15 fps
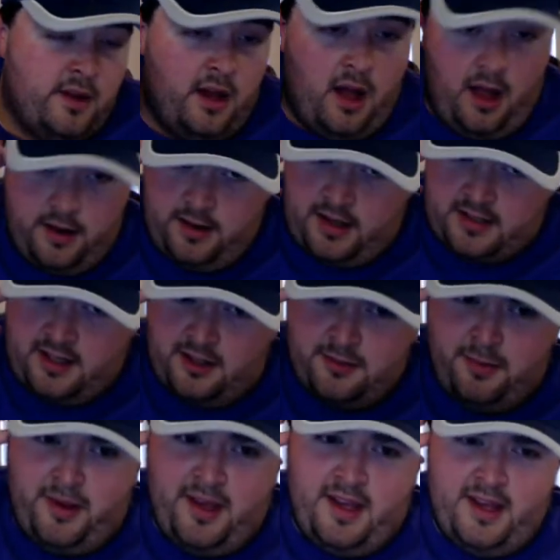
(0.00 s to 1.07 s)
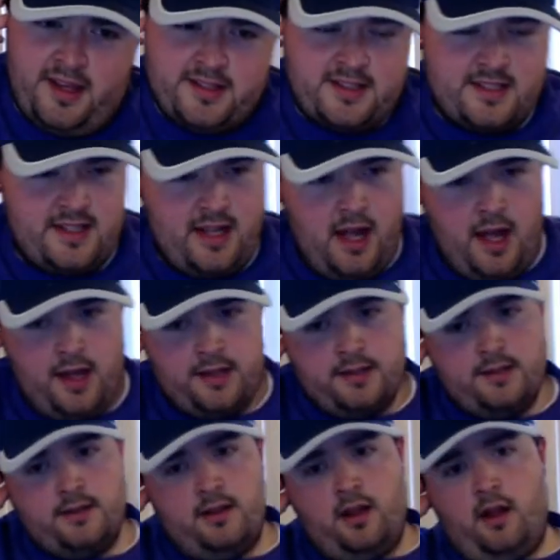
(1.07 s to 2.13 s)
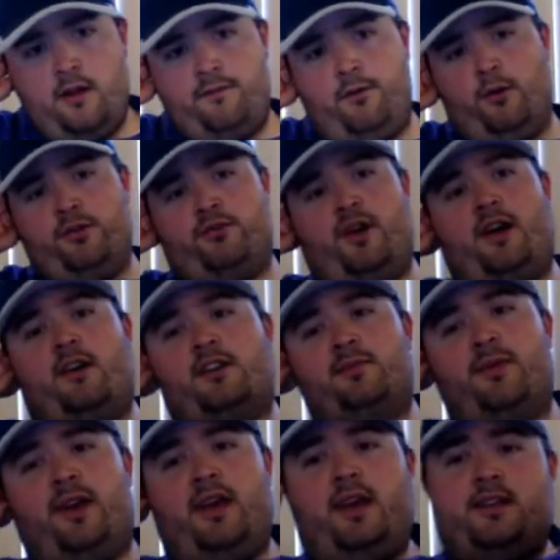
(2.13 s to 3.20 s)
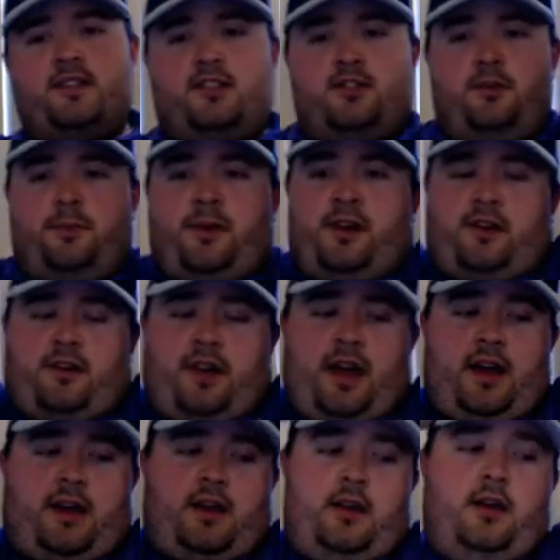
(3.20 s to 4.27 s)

Next I was playing against, 4th round, I was playing against the superhero deck.